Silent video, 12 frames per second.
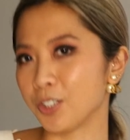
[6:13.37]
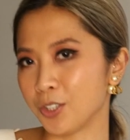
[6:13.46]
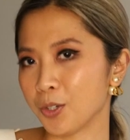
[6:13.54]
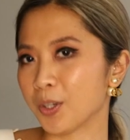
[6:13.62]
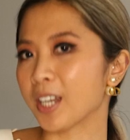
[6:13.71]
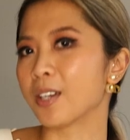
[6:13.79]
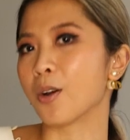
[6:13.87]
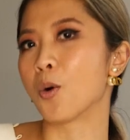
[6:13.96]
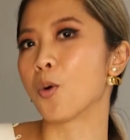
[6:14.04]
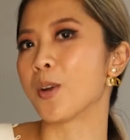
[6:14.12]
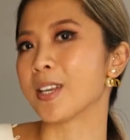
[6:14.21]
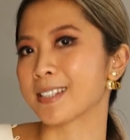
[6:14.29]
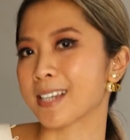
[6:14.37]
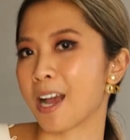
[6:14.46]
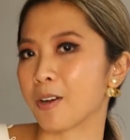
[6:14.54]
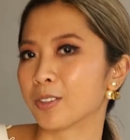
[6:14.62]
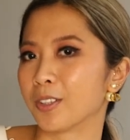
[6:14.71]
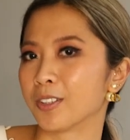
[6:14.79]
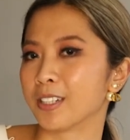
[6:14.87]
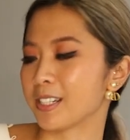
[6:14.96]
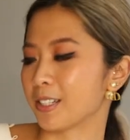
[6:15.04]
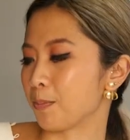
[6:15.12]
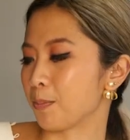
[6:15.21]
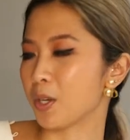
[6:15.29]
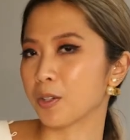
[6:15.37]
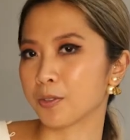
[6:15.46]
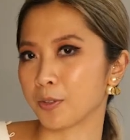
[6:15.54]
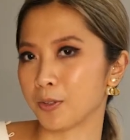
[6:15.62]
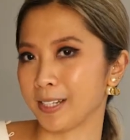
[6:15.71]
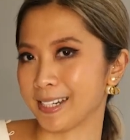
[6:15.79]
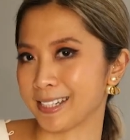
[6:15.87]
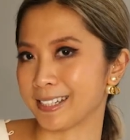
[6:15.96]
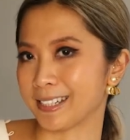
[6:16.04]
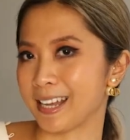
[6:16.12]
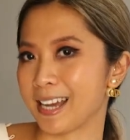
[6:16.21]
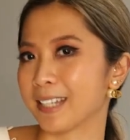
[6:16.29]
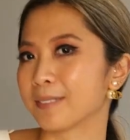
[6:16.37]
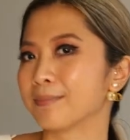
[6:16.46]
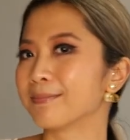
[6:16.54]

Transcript: you can always count on this beautiful Lady D-Lite.